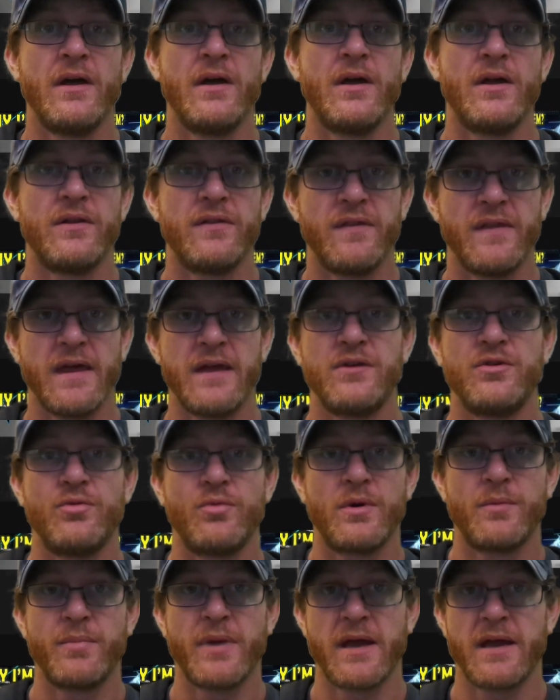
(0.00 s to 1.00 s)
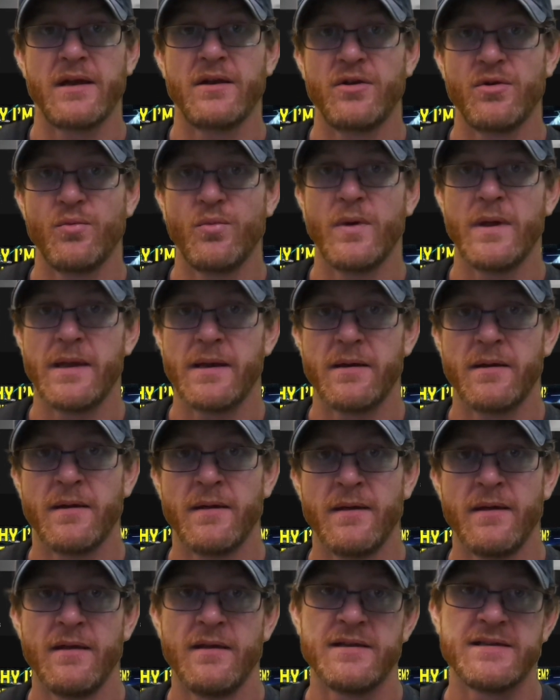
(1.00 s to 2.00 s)
than you are paying to win.
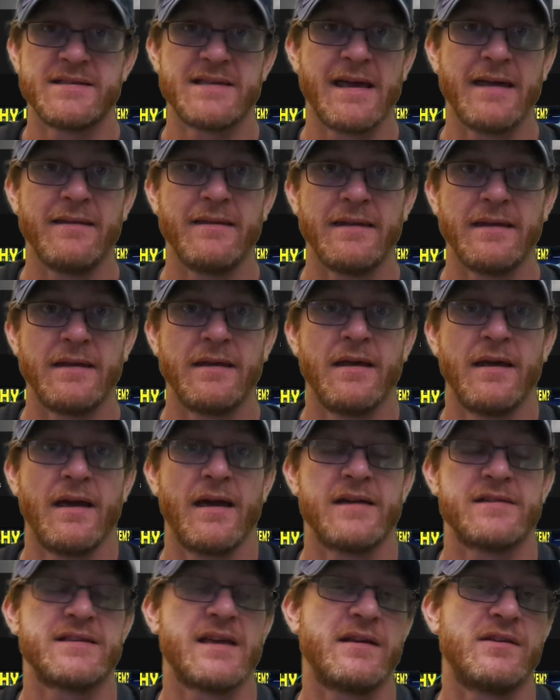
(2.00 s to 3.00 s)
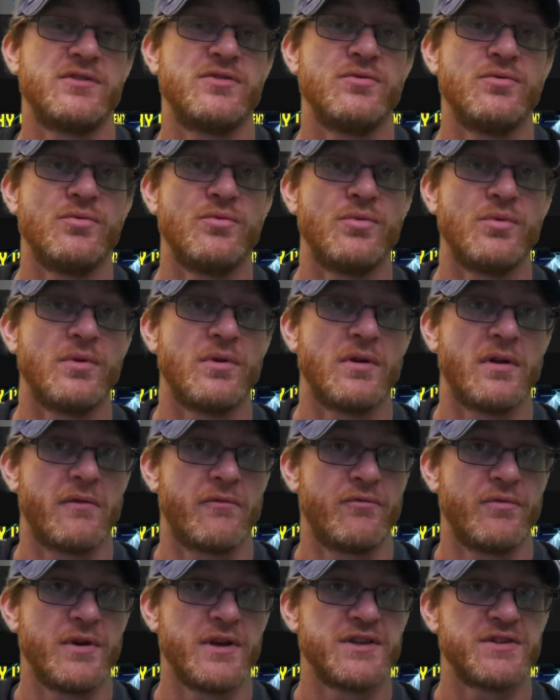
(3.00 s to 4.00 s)
Sadly, as I do
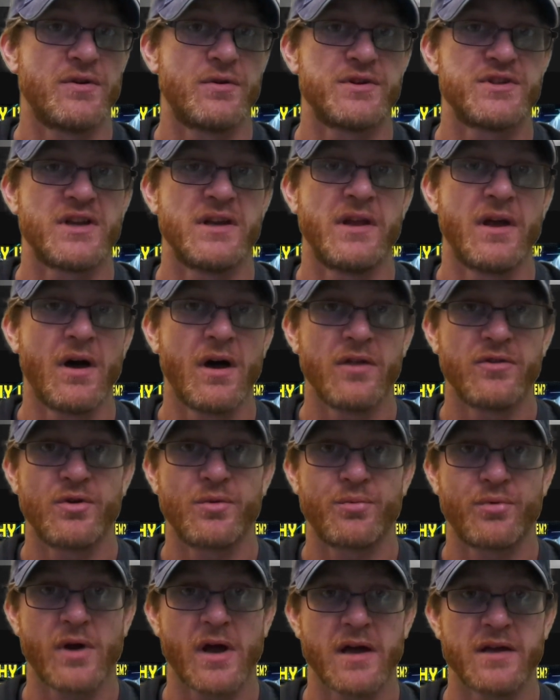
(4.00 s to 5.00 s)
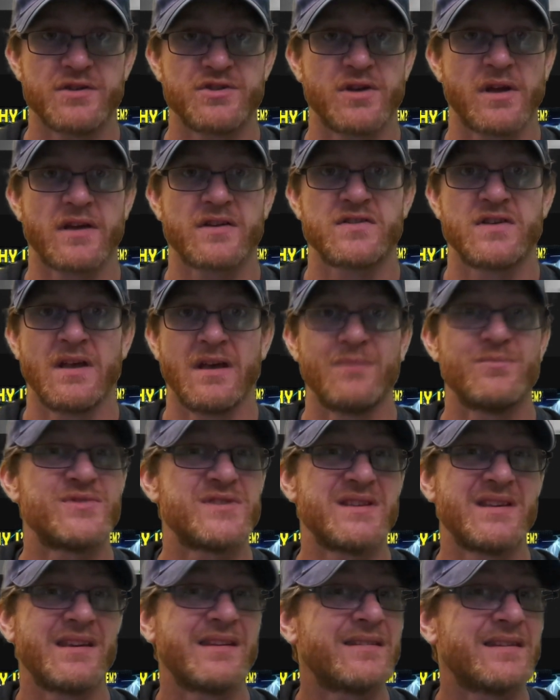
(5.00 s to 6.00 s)
research into other projects, I'm
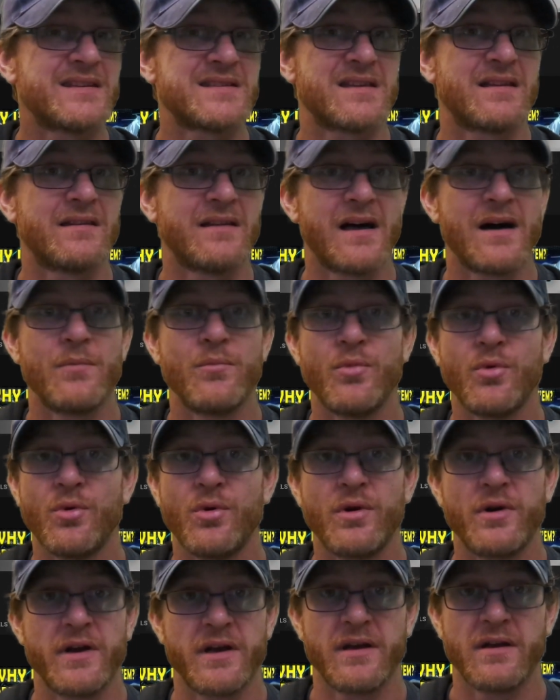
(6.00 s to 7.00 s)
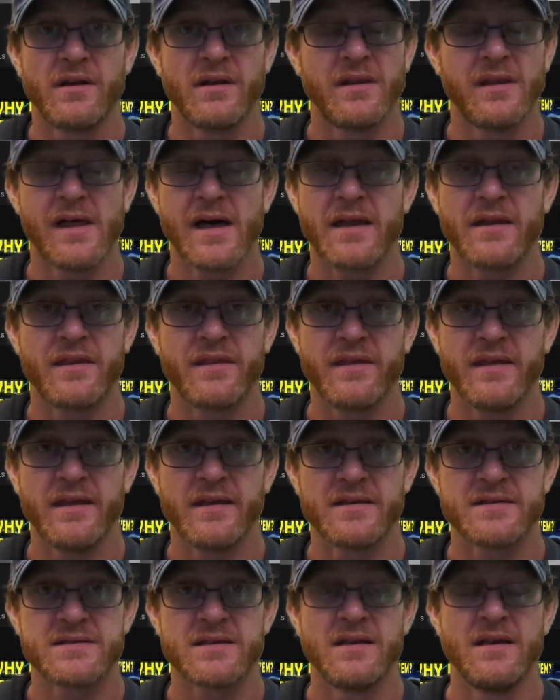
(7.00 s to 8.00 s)
seeing this a lot more in a lot of
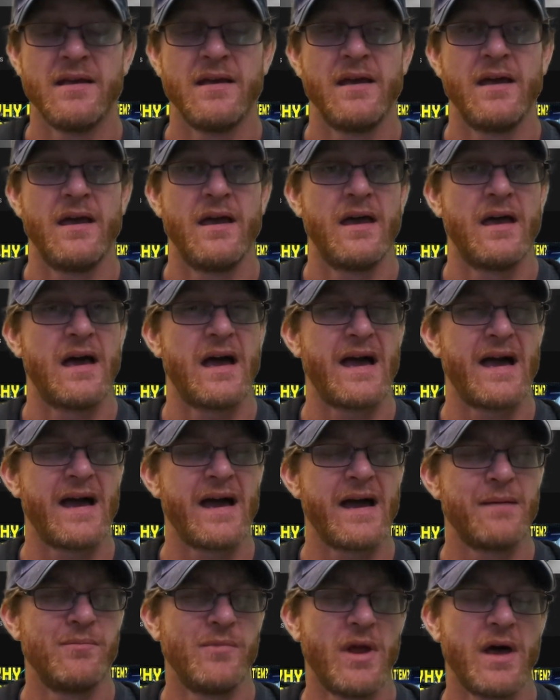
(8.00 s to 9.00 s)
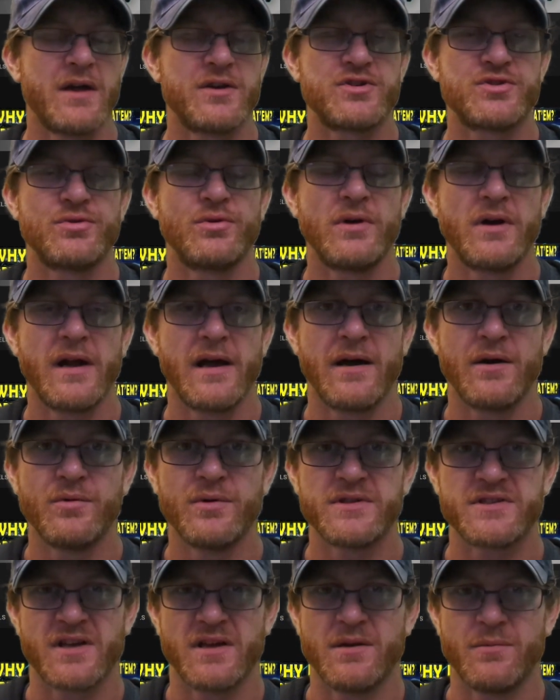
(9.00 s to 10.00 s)
things. I'm not sure how
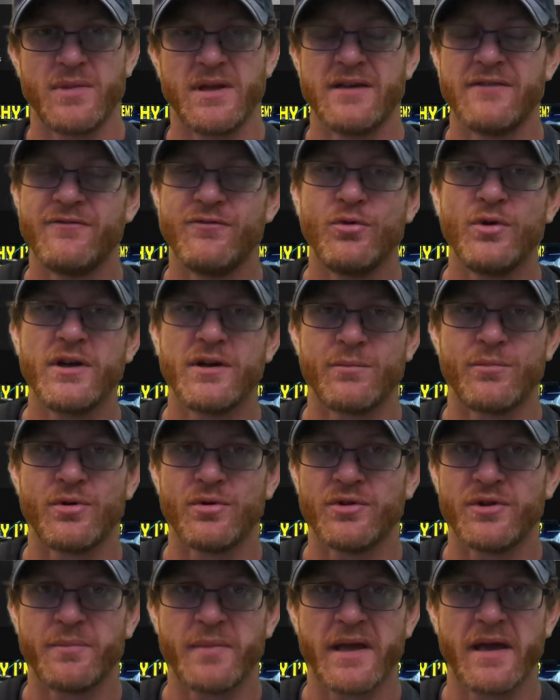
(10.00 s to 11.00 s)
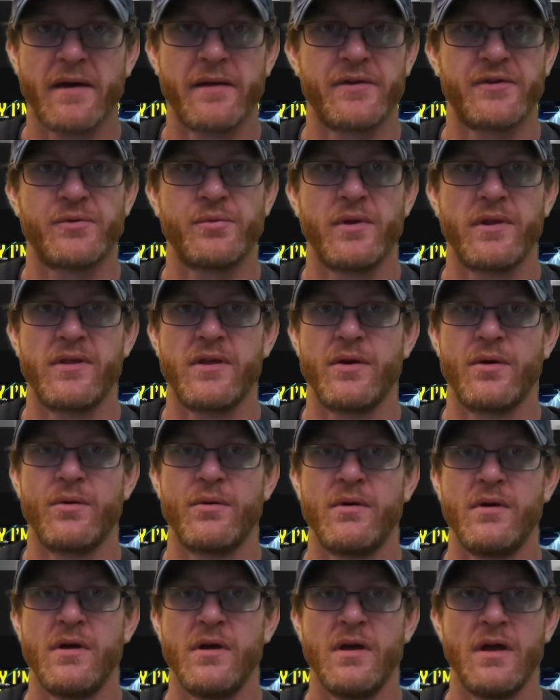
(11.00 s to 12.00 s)
it's going to be avoidable, to be honest with you.
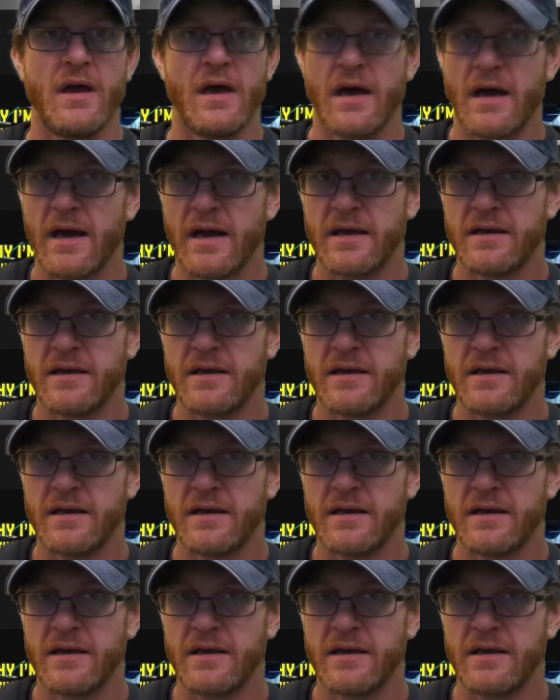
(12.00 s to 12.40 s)
In